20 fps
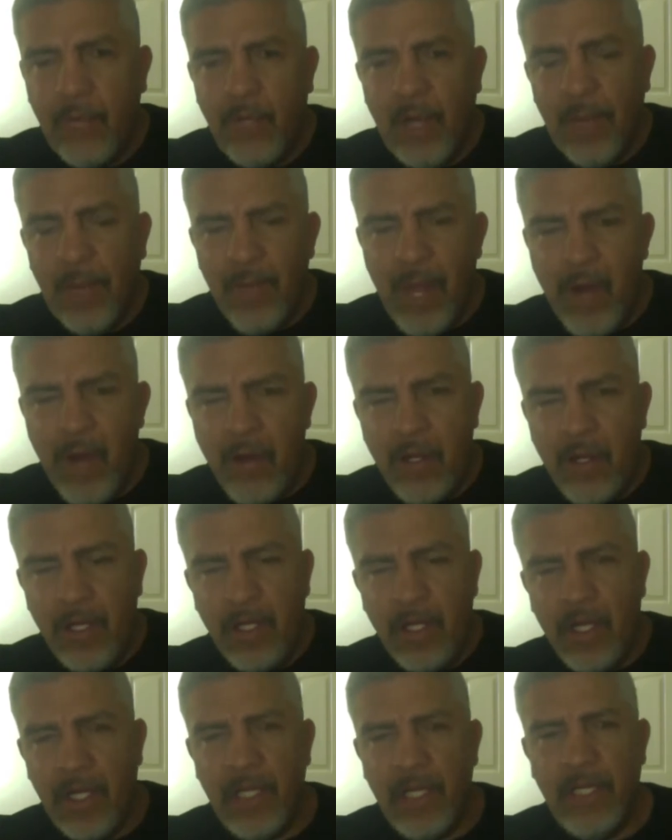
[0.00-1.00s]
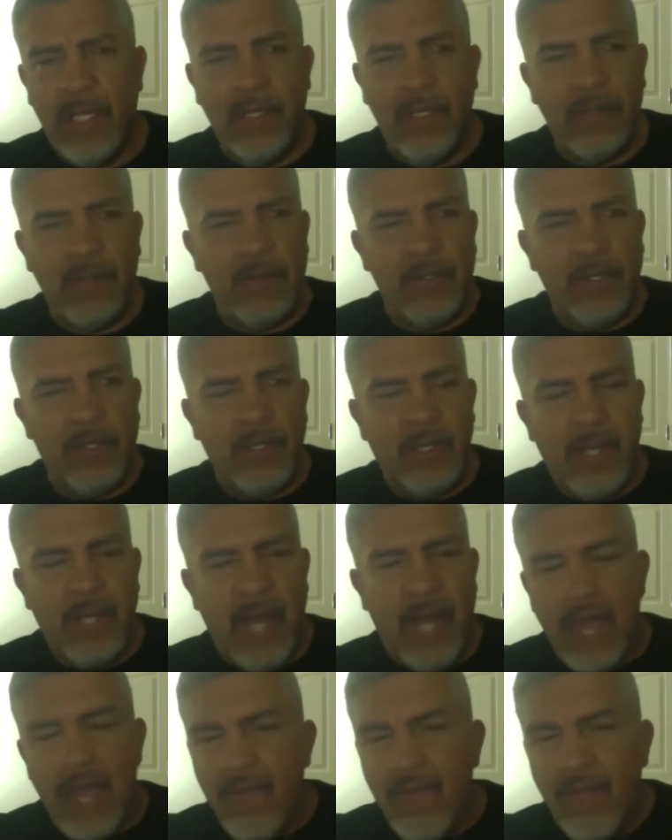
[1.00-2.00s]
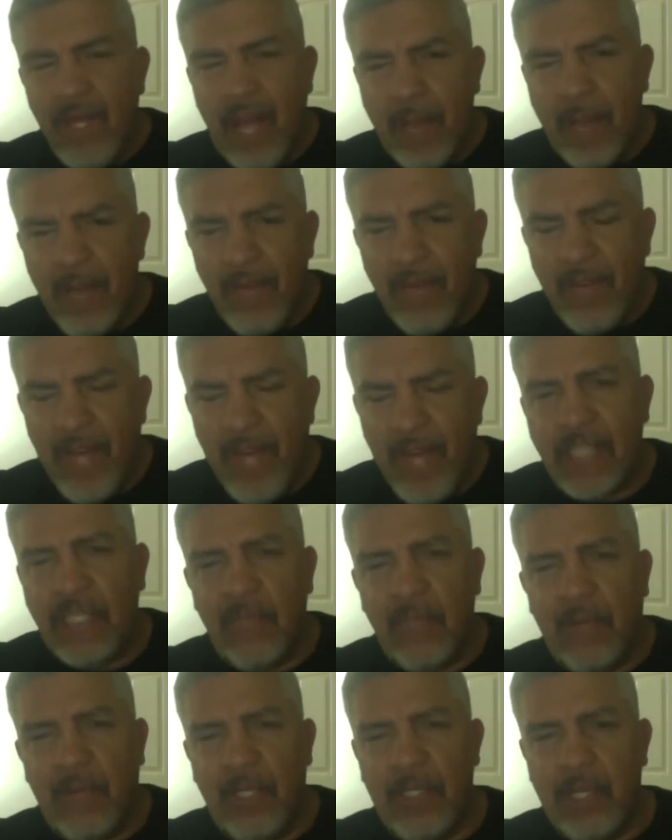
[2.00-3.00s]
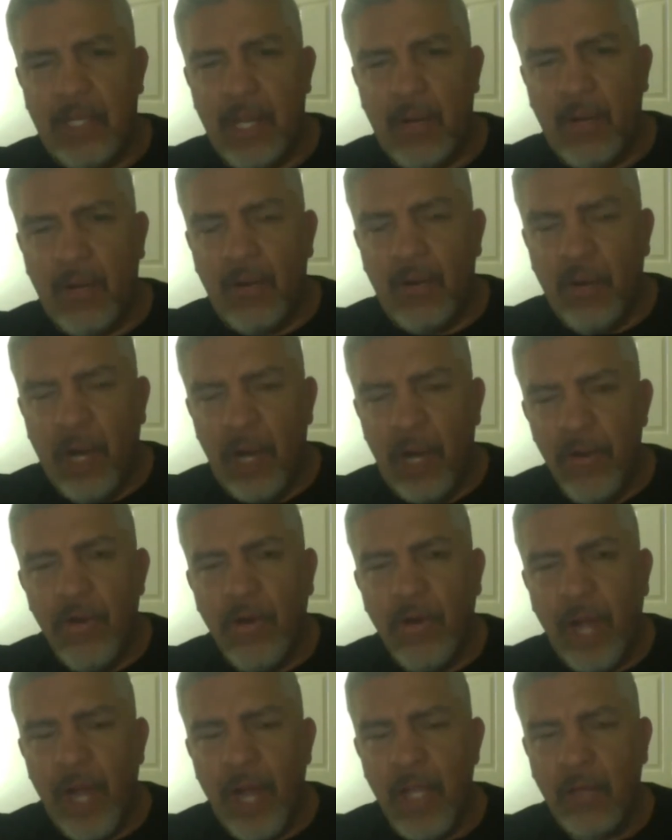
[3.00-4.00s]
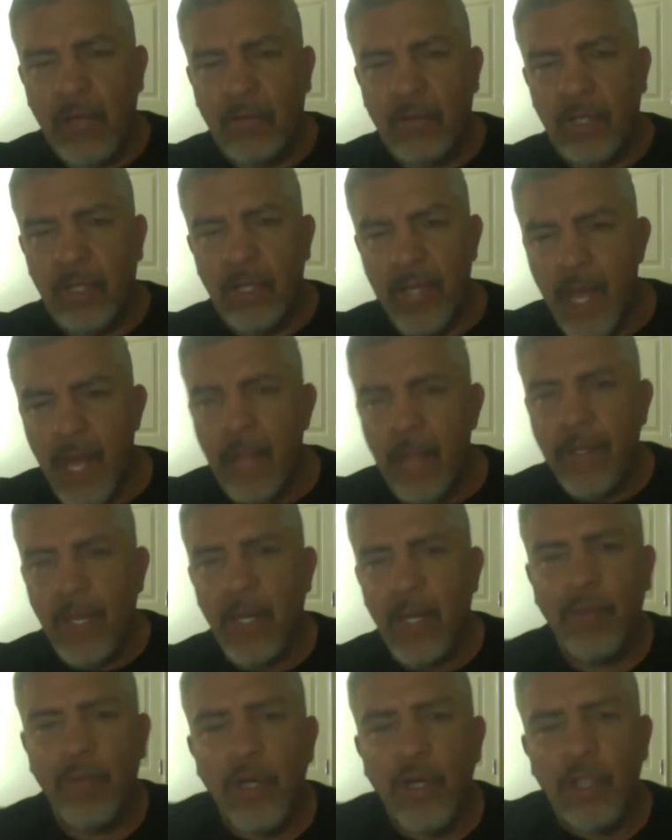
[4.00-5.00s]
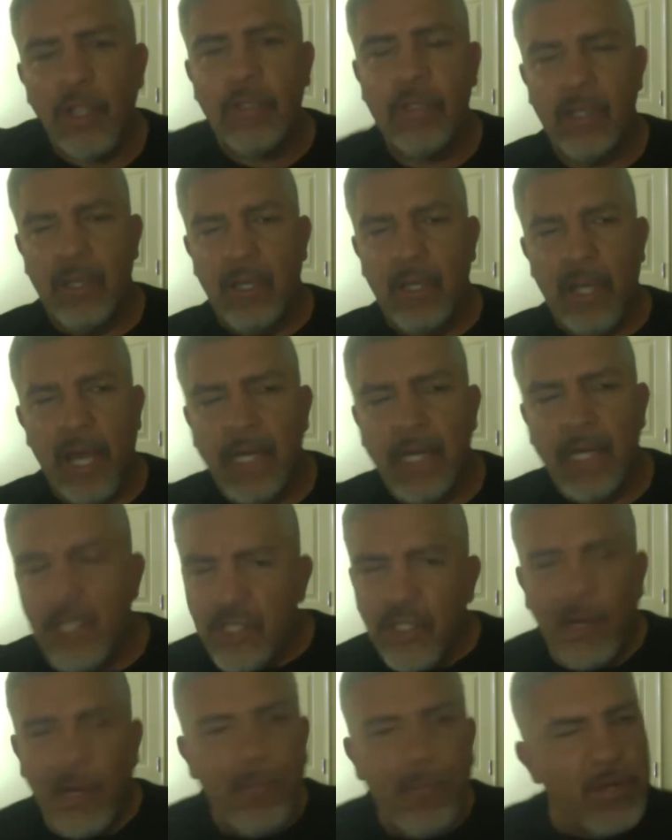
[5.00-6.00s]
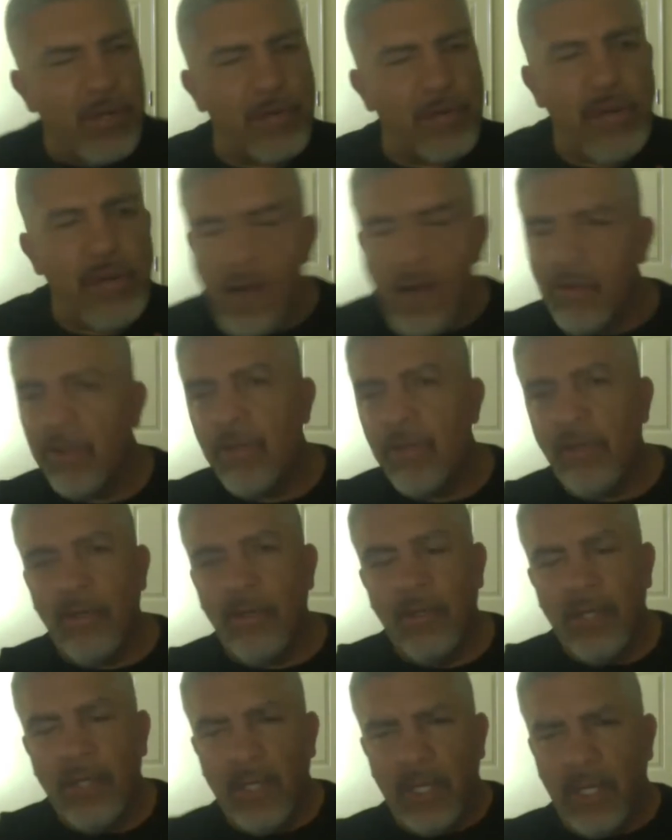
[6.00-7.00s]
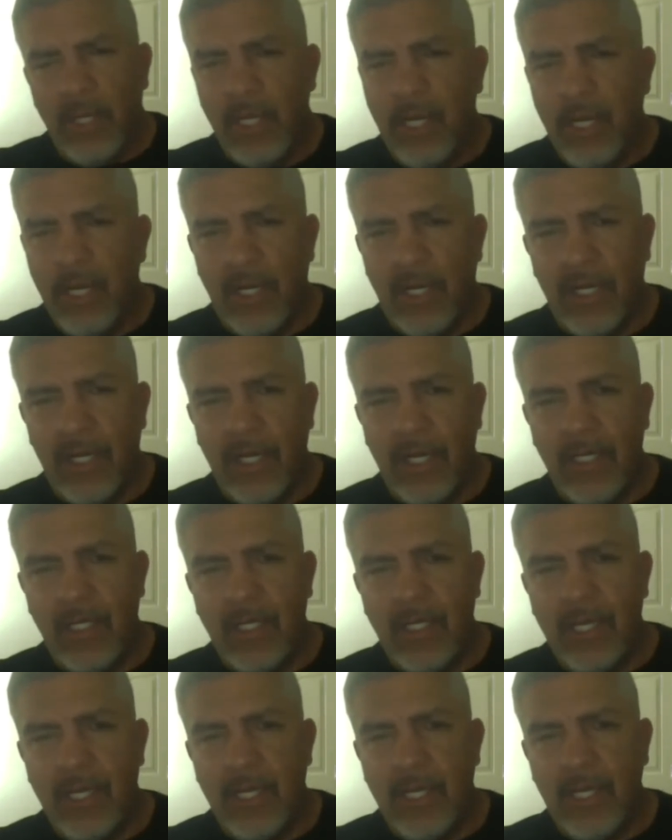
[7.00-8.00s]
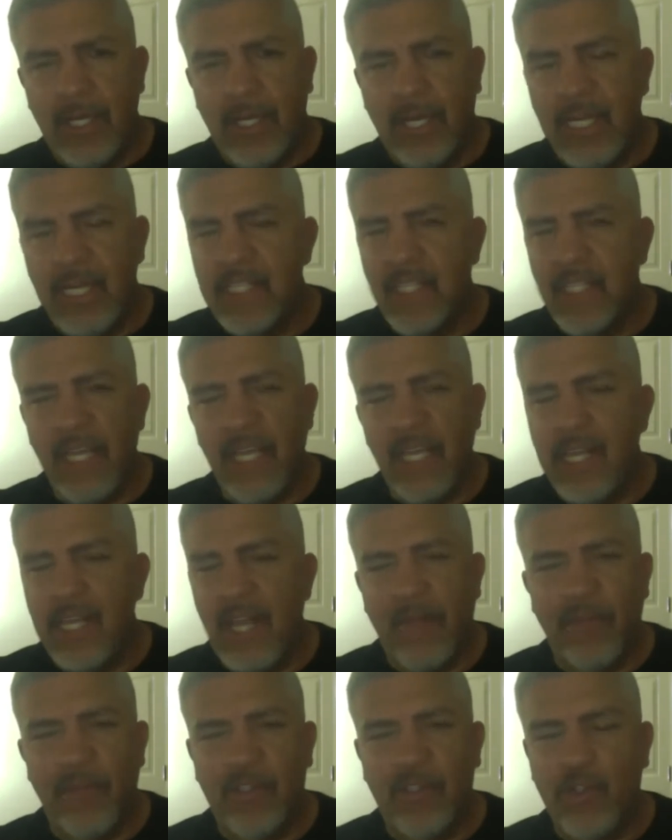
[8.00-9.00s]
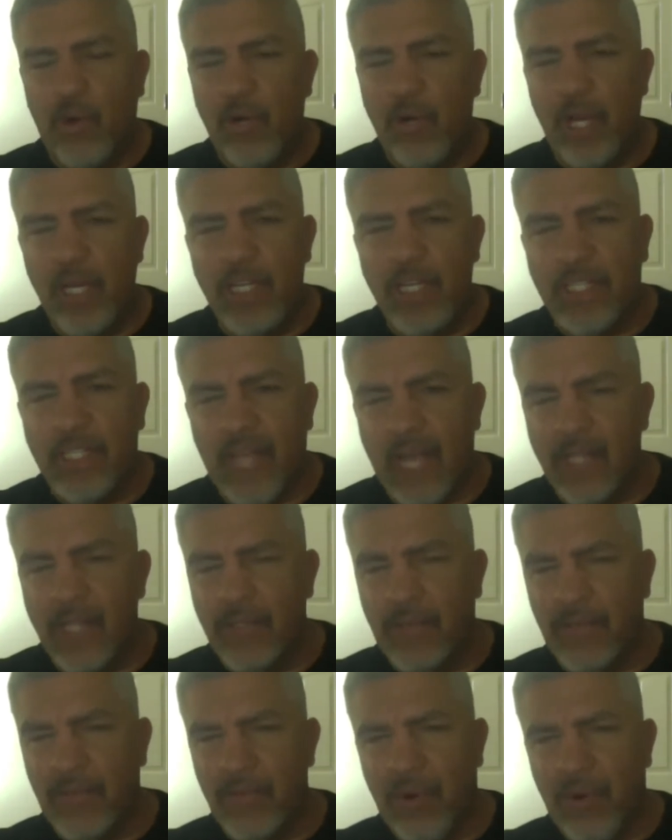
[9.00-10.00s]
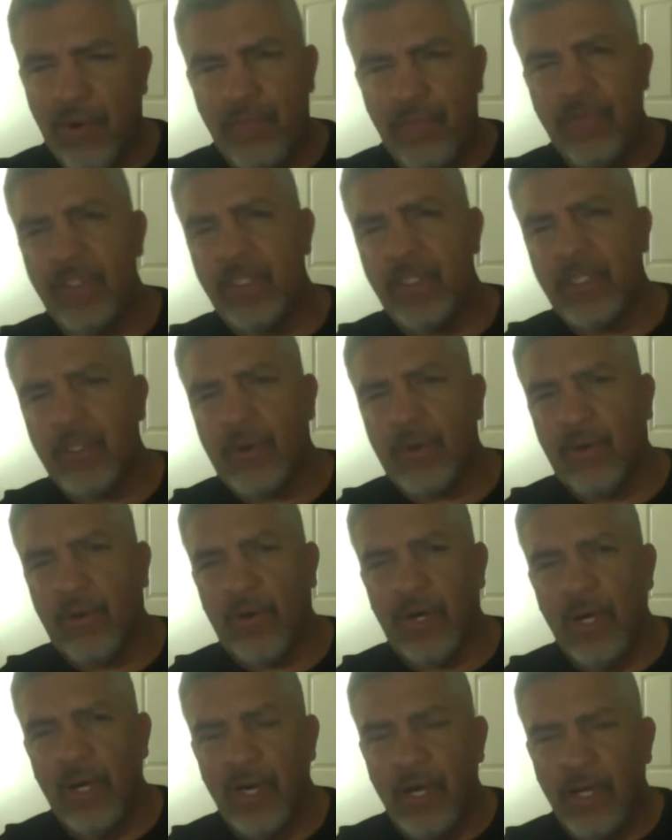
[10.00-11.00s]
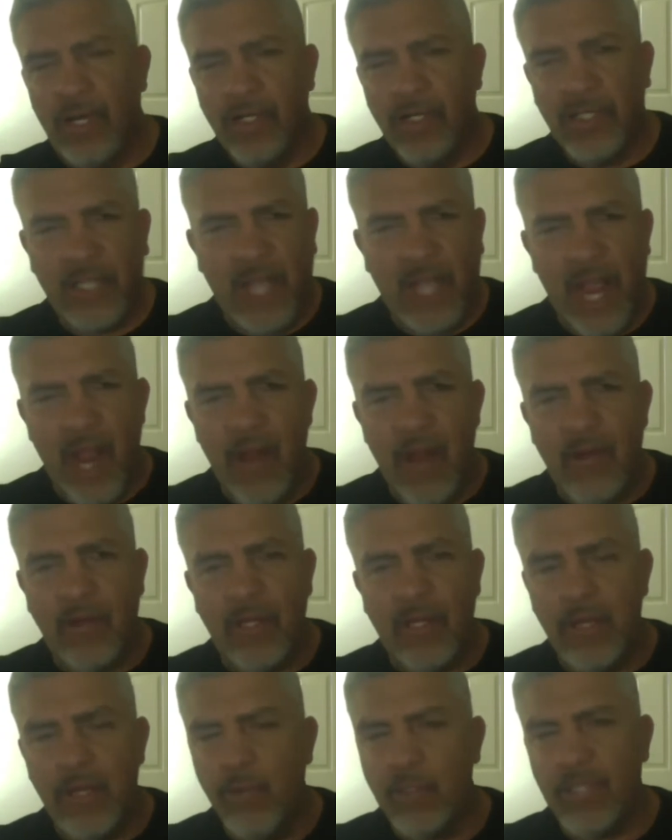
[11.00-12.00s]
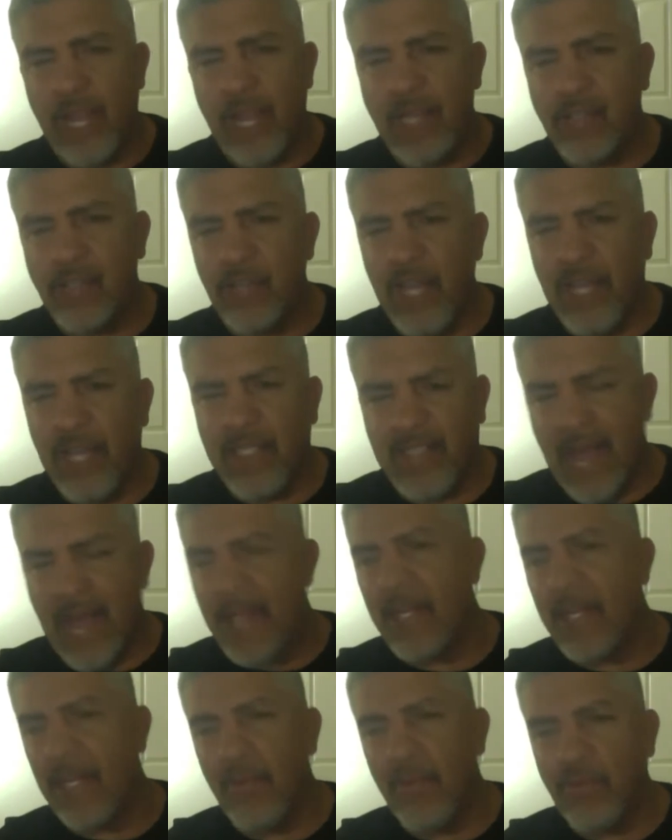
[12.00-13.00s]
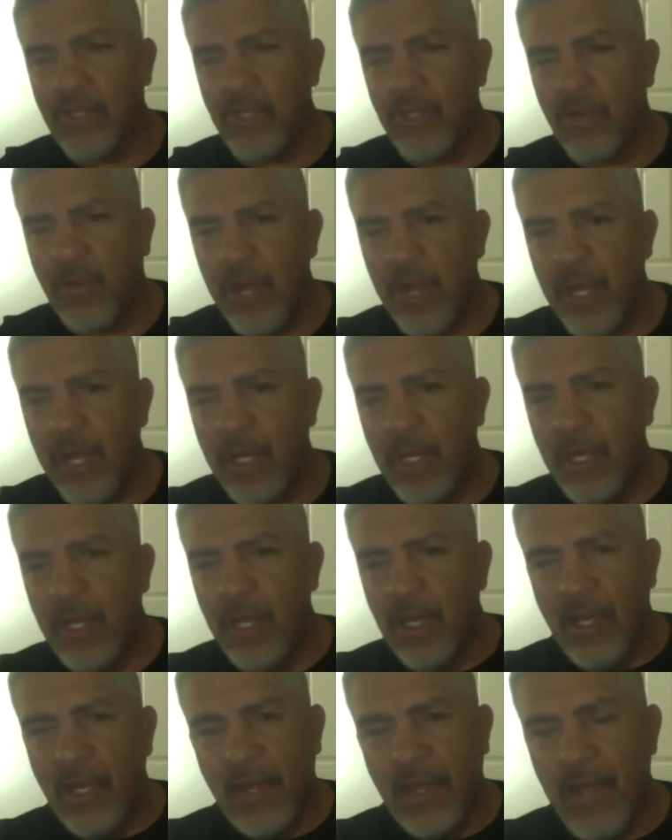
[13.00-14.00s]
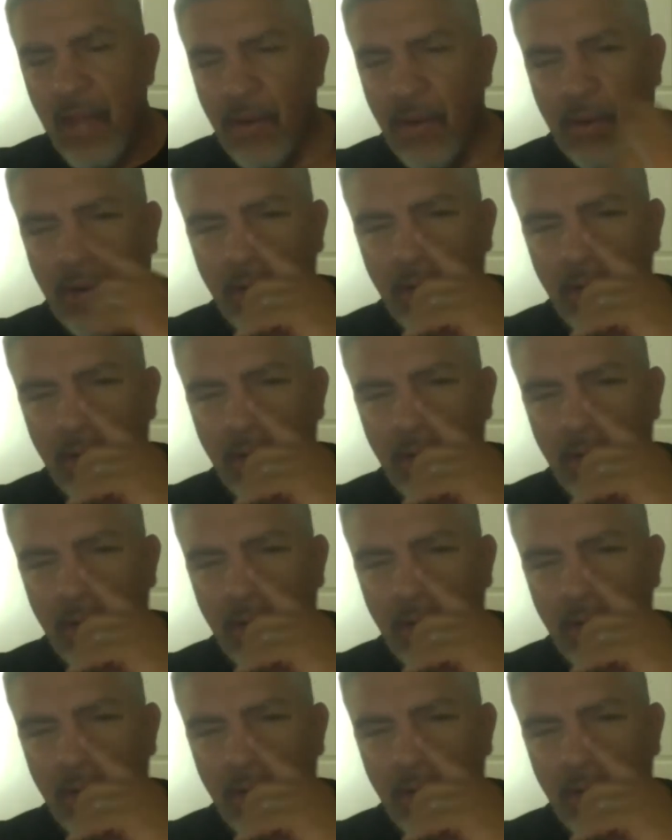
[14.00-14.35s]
when I'm there, and then I'm even asking my son, I go, are you okay? He goes, yeah, Dad, I'm good. And he's jumping around, and he never showed any signs of nervous or scared. He was actually excited. He was in the ring. And I go,